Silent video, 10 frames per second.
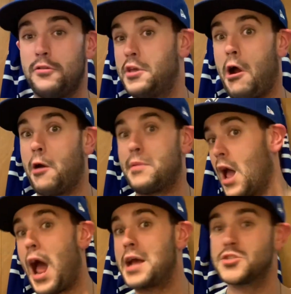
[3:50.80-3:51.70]
in the
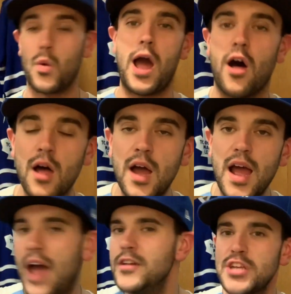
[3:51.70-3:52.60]
RBI as well.
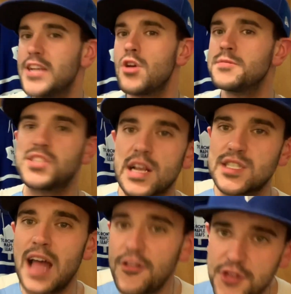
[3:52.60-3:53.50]
And the Jays are up
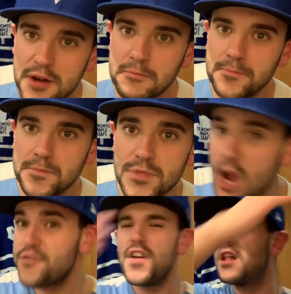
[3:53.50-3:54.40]
6-0.
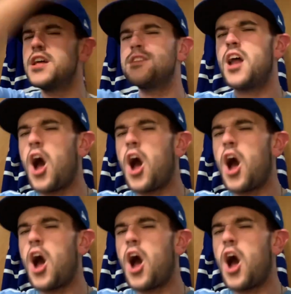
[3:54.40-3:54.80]
You're feeling